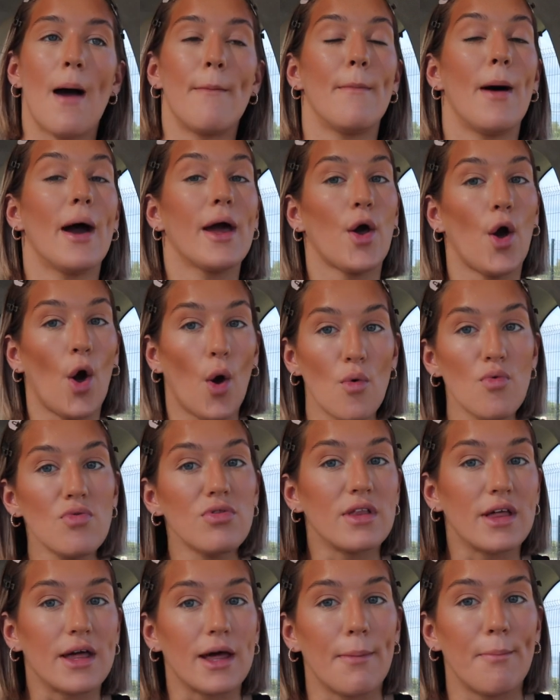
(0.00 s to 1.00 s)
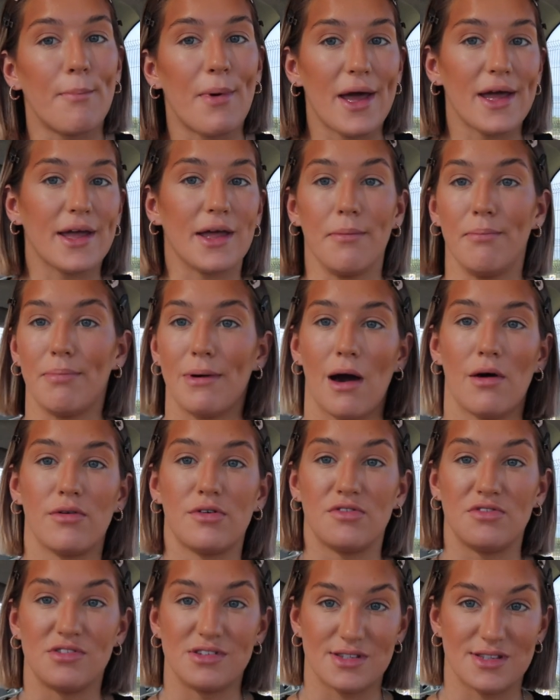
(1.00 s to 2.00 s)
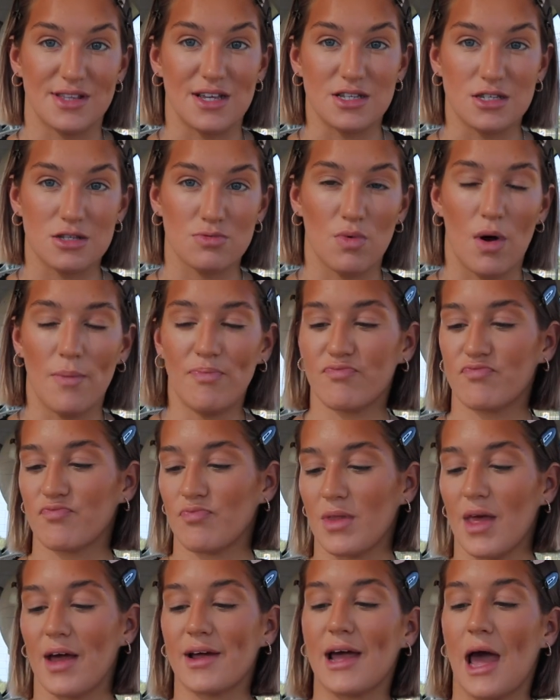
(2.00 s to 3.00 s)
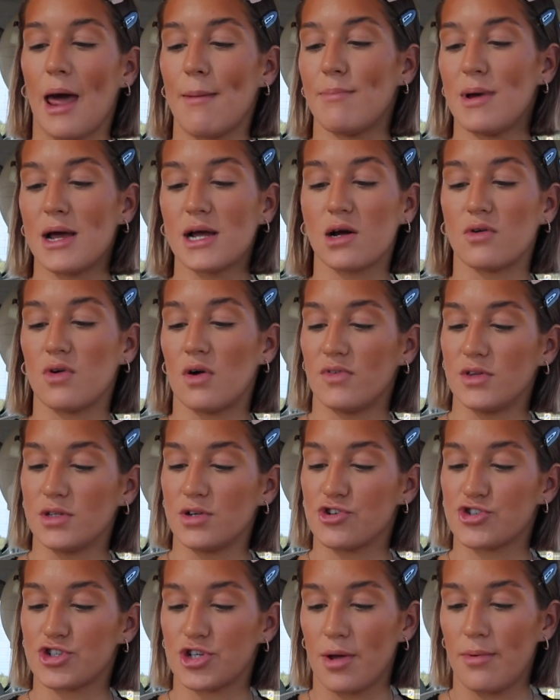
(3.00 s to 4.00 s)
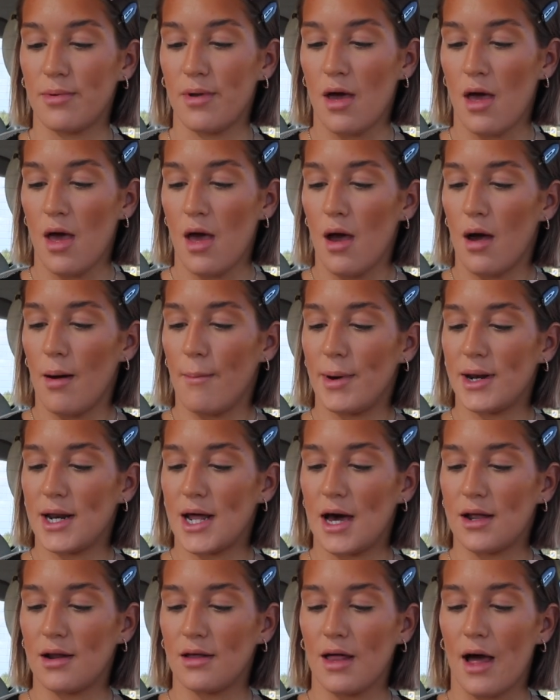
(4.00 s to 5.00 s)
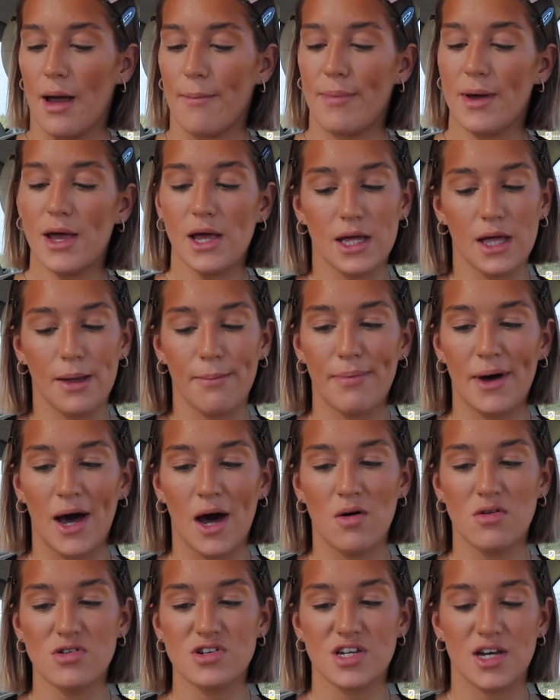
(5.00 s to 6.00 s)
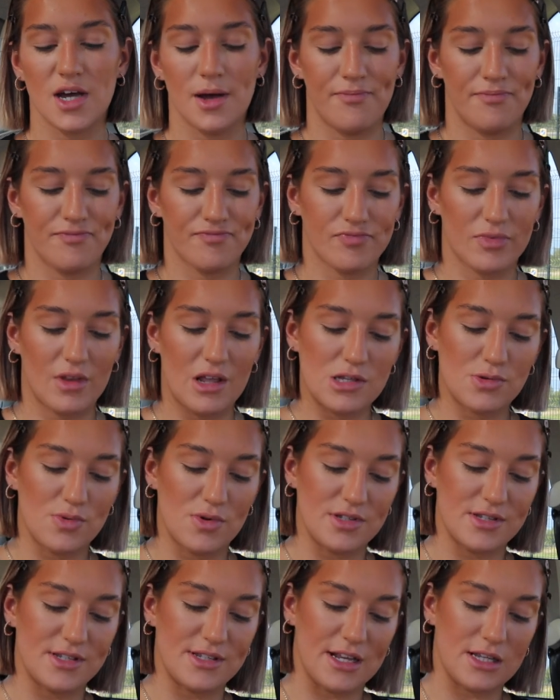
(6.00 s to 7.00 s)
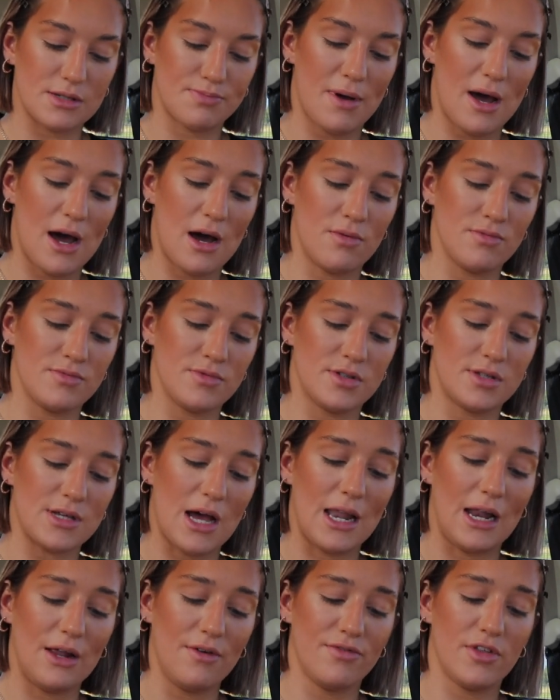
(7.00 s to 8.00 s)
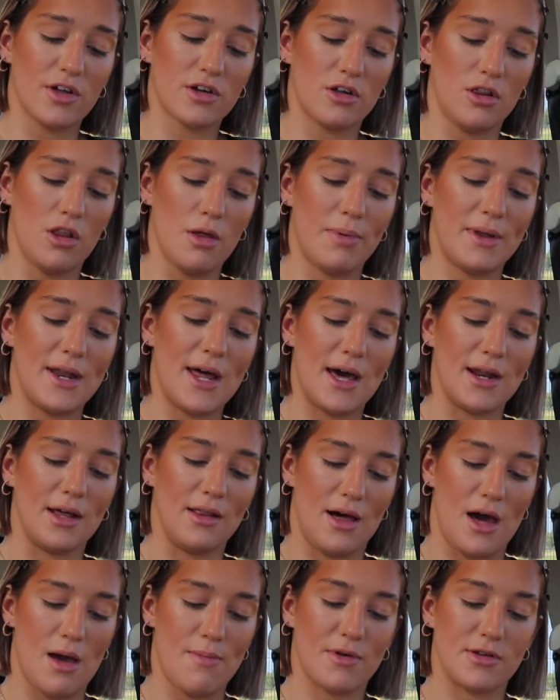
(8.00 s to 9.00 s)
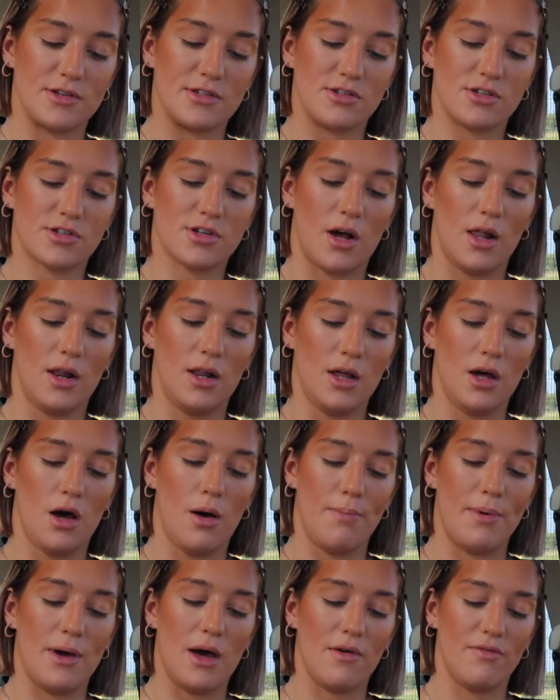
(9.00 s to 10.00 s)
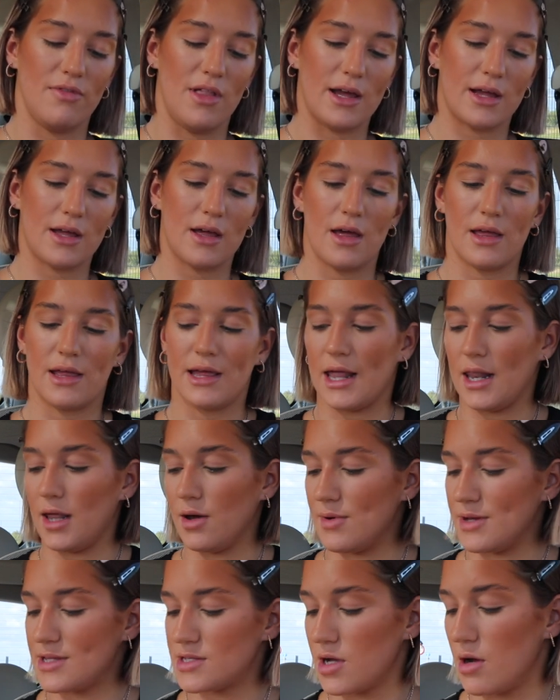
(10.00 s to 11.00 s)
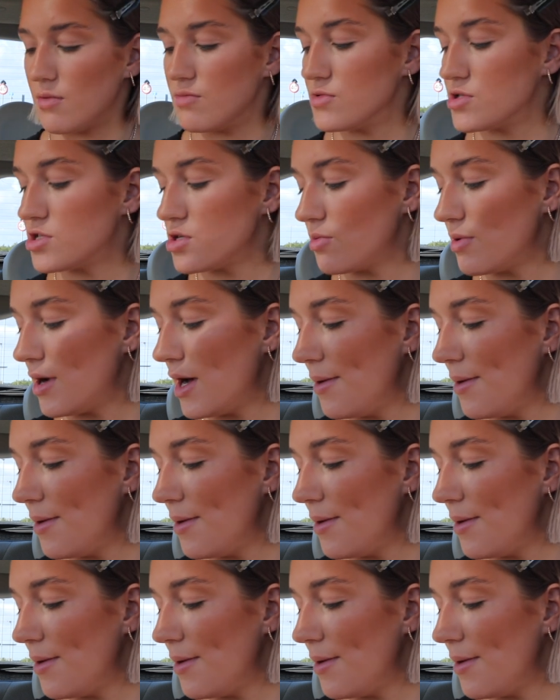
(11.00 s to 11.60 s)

and my only baking powder is this one. Again, Makeup Revolution, banana light baking powder. This one's £6. I love the colour banana white because it's just got a little bit of like a yellowy tone to